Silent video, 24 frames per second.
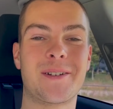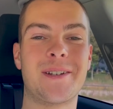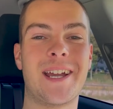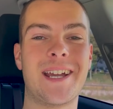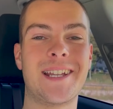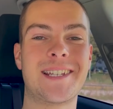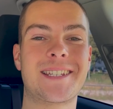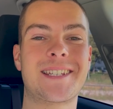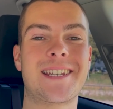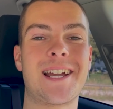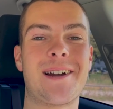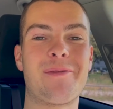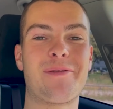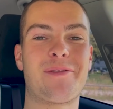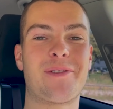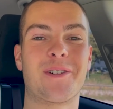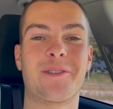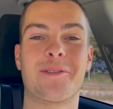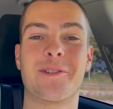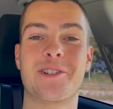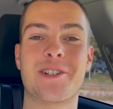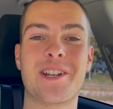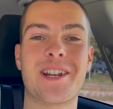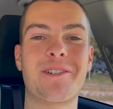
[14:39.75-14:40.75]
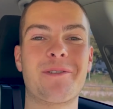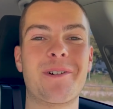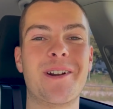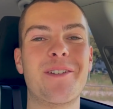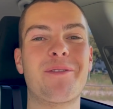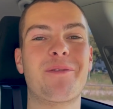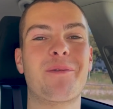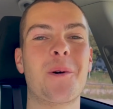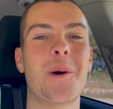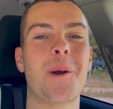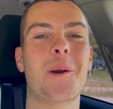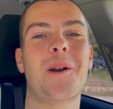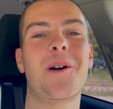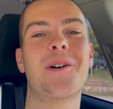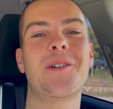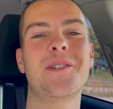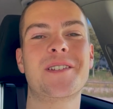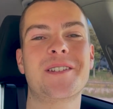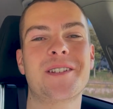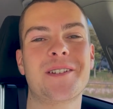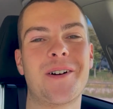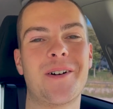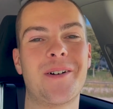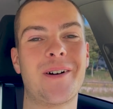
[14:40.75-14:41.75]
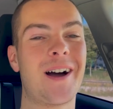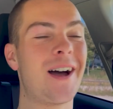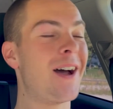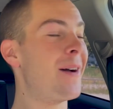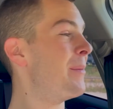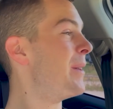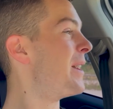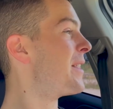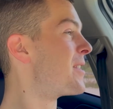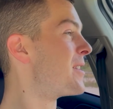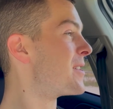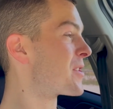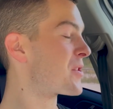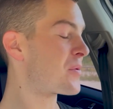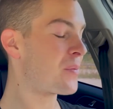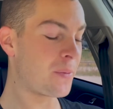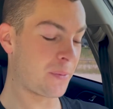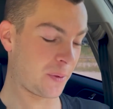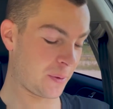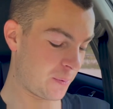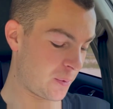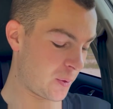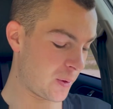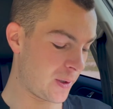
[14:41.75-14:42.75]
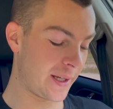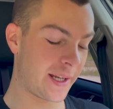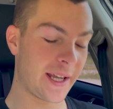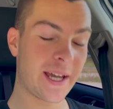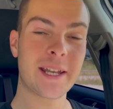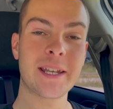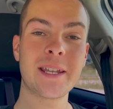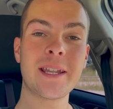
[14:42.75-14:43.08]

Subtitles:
it's time for a regenerative workout, so I'm at the swimming pool again